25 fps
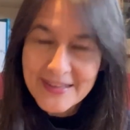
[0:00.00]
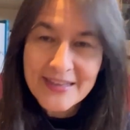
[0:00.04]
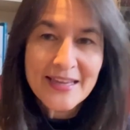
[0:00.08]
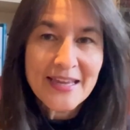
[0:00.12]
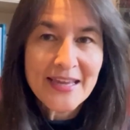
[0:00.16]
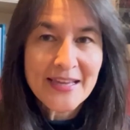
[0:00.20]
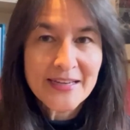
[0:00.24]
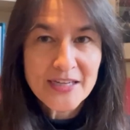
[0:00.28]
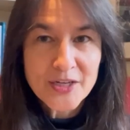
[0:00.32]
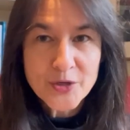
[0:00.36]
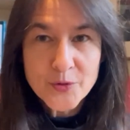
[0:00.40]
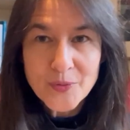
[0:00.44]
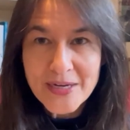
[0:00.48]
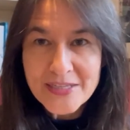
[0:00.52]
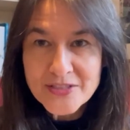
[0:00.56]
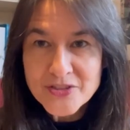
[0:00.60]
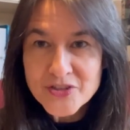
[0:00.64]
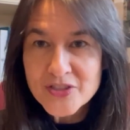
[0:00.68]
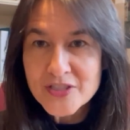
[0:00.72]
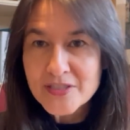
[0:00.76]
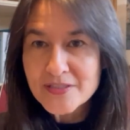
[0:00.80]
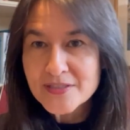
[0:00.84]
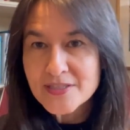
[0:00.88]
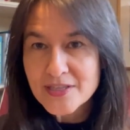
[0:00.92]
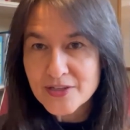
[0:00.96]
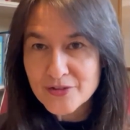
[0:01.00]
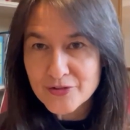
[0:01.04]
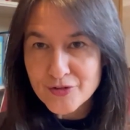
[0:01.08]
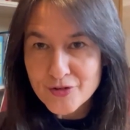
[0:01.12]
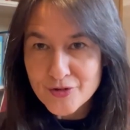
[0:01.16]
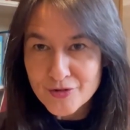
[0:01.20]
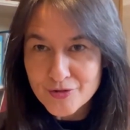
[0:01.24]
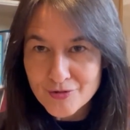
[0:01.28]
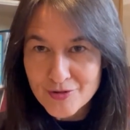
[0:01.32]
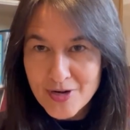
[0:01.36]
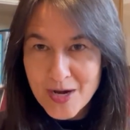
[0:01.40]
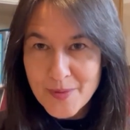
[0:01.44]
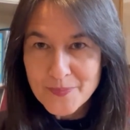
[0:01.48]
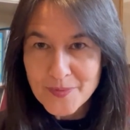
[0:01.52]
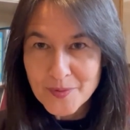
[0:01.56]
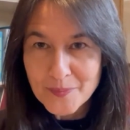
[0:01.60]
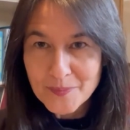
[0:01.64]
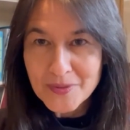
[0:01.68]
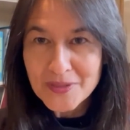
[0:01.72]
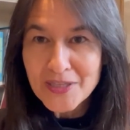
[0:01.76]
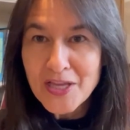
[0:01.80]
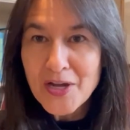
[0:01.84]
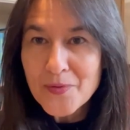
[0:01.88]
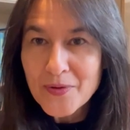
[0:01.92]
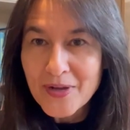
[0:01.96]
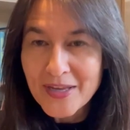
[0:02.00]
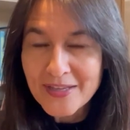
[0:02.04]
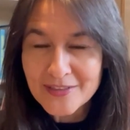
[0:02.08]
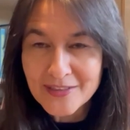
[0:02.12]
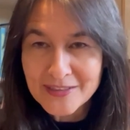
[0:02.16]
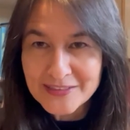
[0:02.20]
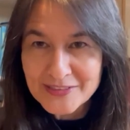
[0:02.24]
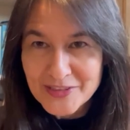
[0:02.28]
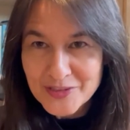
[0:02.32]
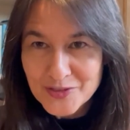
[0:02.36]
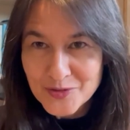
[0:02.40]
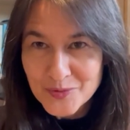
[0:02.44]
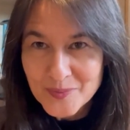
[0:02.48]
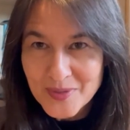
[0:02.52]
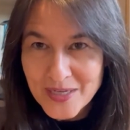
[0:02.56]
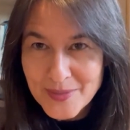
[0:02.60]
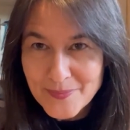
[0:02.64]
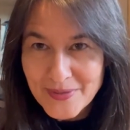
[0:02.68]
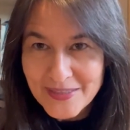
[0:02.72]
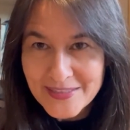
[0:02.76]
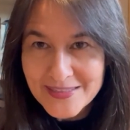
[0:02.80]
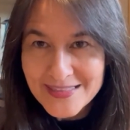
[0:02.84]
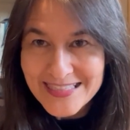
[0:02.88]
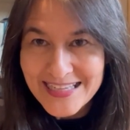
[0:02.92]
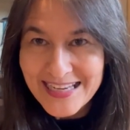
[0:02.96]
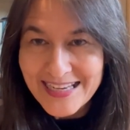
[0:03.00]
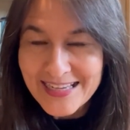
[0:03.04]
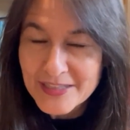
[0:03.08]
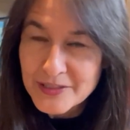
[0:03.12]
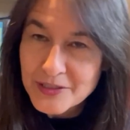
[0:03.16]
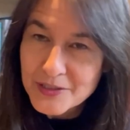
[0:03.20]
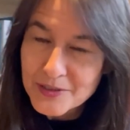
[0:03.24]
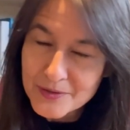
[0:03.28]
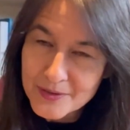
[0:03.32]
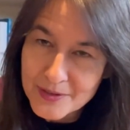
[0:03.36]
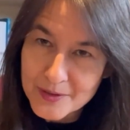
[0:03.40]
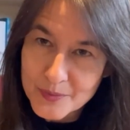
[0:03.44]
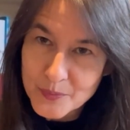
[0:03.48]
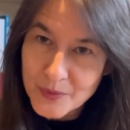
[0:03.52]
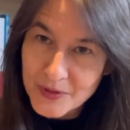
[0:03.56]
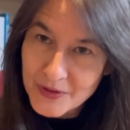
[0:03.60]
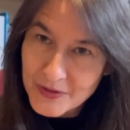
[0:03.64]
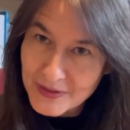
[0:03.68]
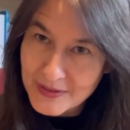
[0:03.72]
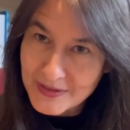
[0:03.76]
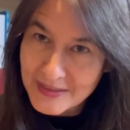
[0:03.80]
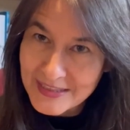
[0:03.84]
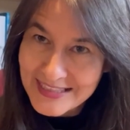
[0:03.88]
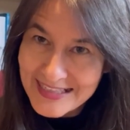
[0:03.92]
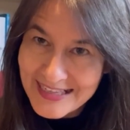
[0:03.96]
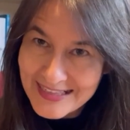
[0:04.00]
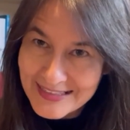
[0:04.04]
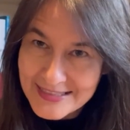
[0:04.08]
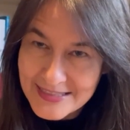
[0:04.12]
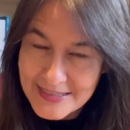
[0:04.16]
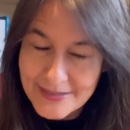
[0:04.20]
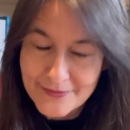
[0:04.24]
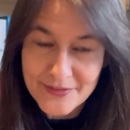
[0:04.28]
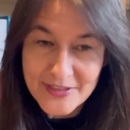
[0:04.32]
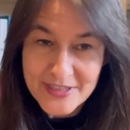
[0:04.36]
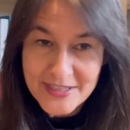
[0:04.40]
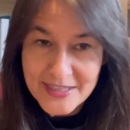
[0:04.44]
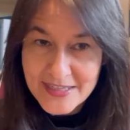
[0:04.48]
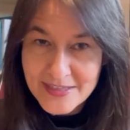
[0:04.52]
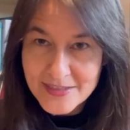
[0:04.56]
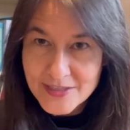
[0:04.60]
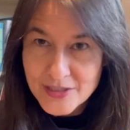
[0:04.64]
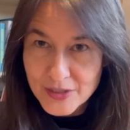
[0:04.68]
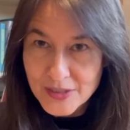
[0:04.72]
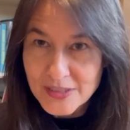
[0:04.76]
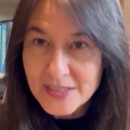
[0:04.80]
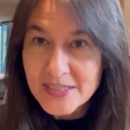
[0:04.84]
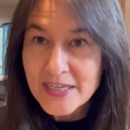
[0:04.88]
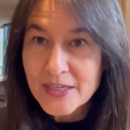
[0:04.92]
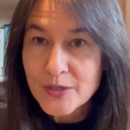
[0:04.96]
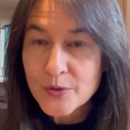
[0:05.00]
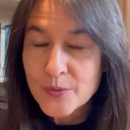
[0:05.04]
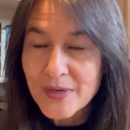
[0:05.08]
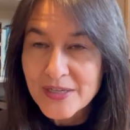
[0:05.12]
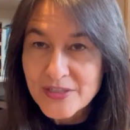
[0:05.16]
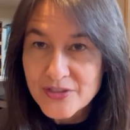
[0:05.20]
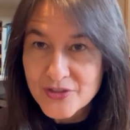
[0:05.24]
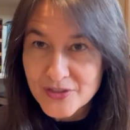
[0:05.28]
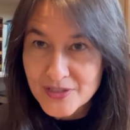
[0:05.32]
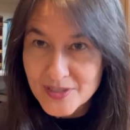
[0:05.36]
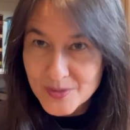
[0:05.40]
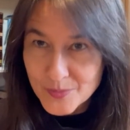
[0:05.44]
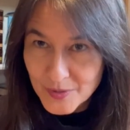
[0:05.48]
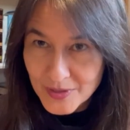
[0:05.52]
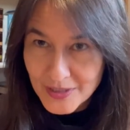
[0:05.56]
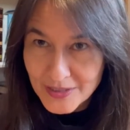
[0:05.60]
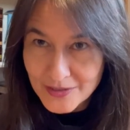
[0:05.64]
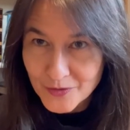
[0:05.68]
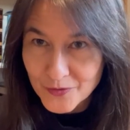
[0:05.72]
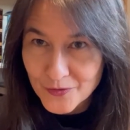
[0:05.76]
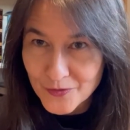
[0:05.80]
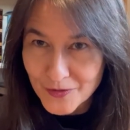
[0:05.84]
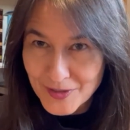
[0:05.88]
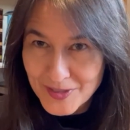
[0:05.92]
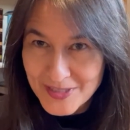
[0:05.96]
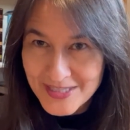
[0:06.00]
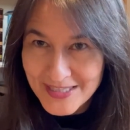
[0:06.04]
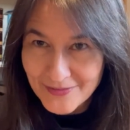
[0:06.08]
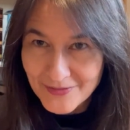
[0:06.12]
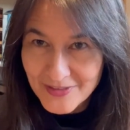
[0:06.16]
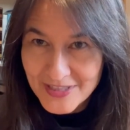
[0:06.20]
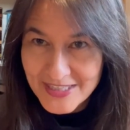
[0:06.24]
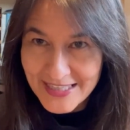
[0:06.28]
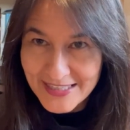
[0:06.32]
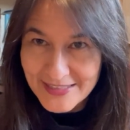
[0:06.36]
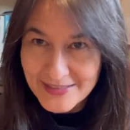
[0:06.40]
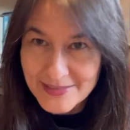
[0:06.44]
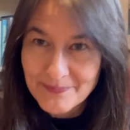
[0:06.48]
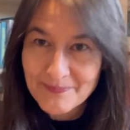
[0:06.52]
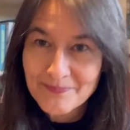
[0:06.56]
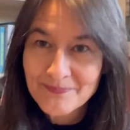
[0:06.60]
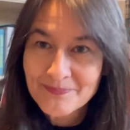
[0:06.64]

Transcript: Any questions, drop them below and I'll do my best to answer them within the next seven days. So I'll take questions within the first seven days.